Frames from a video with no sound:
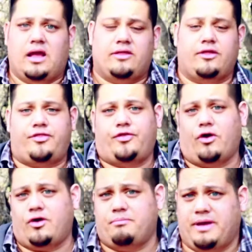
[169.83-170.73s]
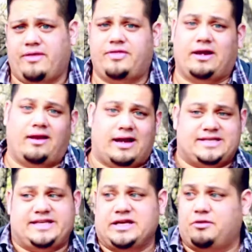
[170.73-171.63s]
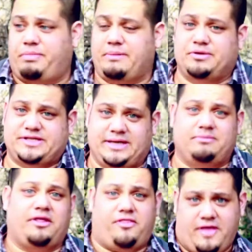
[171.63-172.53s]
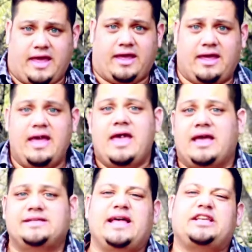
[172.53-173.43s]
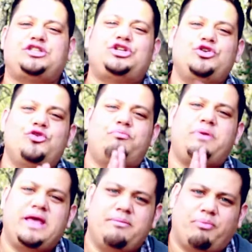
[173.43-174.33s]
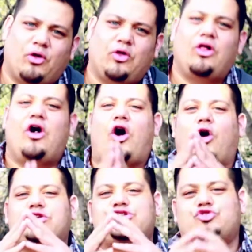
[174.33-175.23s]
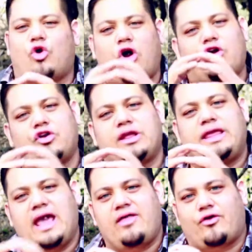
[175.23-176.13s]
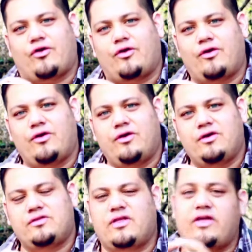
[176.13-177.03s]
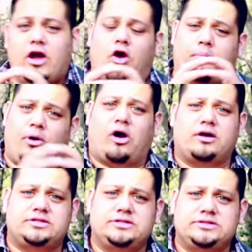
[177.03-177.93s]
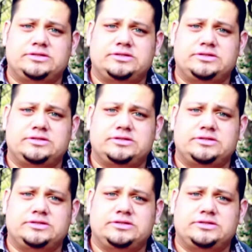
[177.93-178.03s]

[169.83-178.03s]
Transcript: And the third myth that a lot of single people seem to think is that 2 people are stronger together than they are apart.